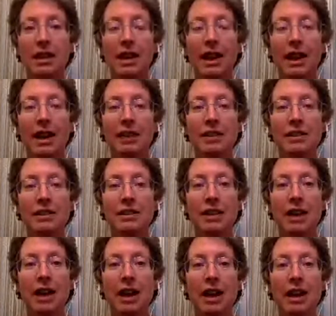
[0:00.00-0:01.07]
And
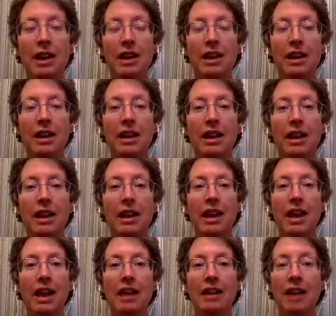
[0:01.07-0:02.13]
I
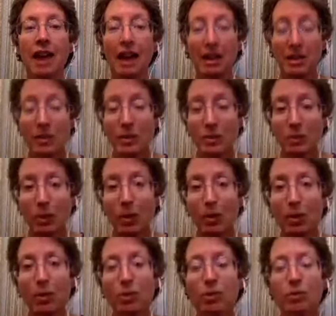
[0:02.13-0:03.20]
and I
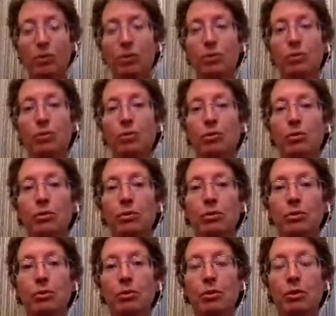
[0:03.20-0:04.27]
spoke
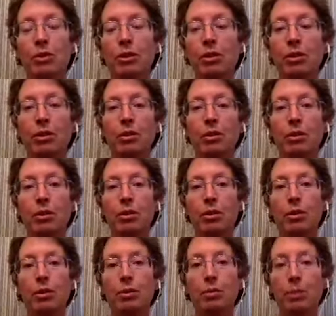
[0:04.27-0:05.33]
to
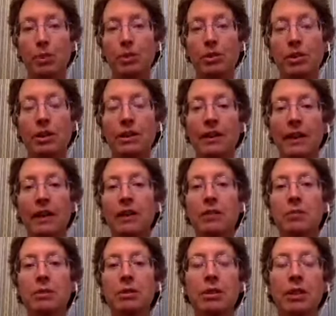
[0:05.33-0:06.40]
the person in that
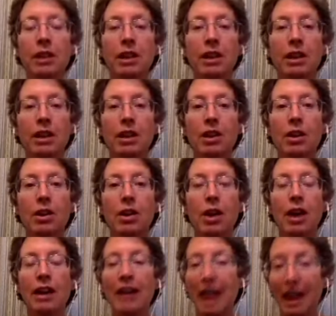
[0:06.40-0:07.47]
community
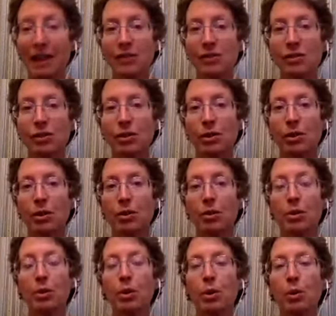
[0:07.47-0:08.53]
and asked her,
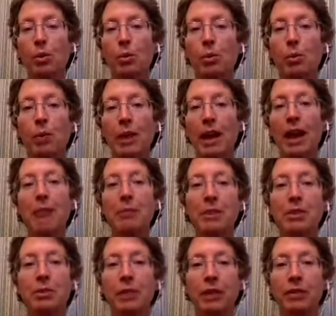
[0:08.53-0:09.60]
you know, what happened
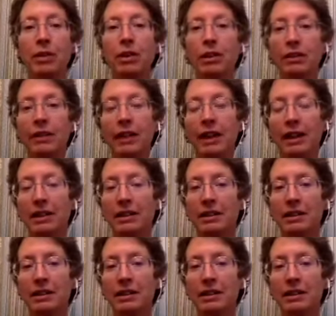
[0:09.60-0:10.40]
around all of that